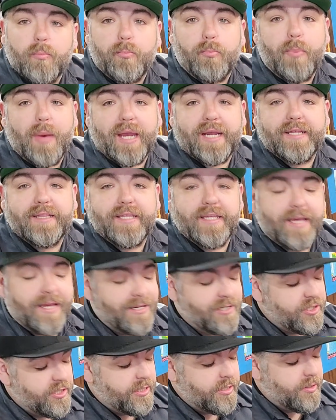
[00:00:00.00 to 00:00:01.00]
Back at the
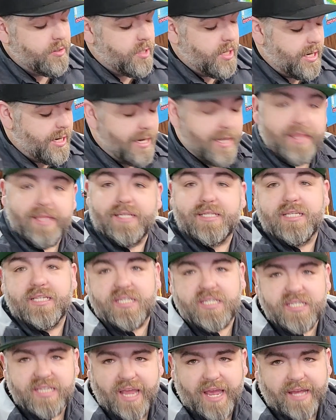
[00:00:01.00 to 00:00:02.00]
engine, this is
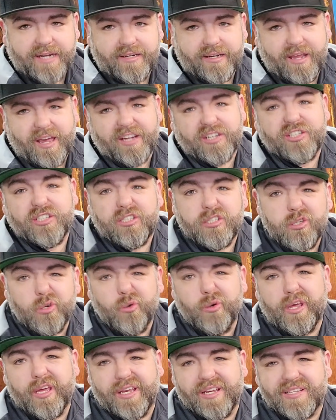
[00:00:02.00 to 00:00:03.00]
sat actually 2
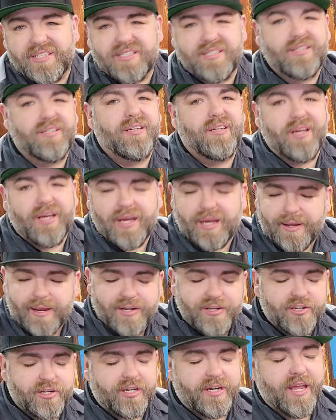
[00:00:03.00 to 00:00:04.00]
days. I
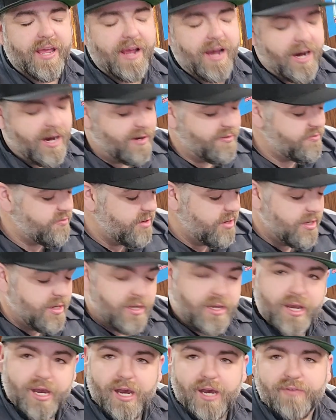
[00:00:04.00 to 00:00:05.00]
took a day off
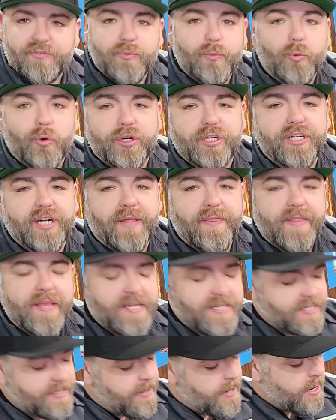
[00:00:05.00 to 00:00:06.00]
from working on
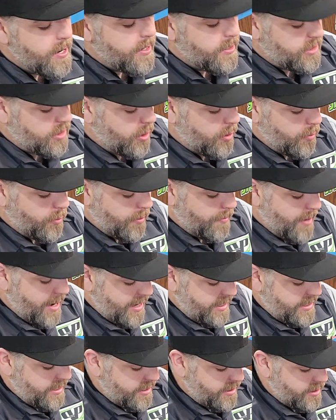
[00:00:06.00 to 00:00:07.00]
this, so we're
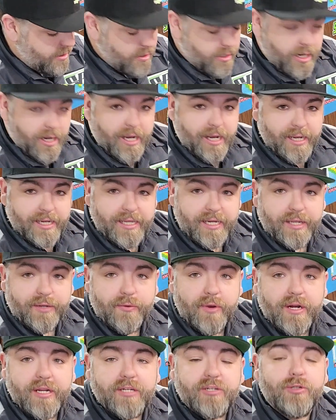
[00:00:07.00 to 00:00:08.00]
back here getting
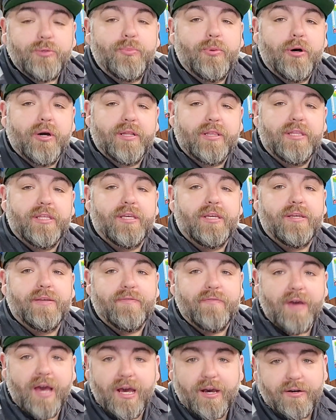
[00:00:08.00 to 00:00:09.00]
ready to put the
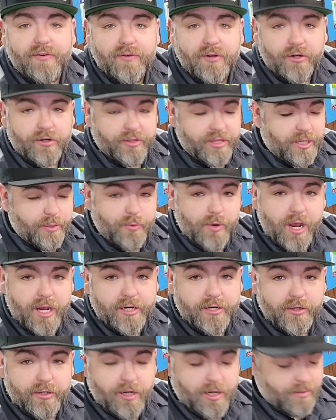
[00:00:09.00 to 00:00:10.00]
valve or the
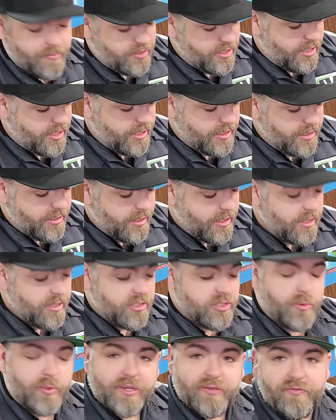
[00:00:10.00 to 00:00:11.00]
rocker arms on
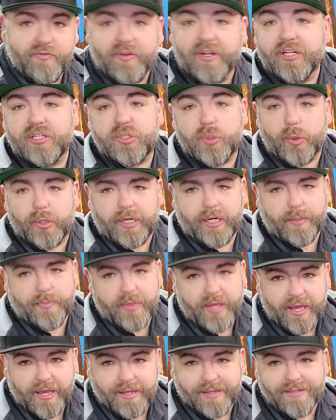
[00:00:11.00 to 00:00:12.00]
so we can finish torquing up
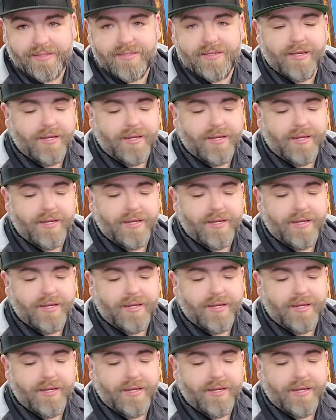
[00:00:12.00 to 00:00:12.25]
the heads.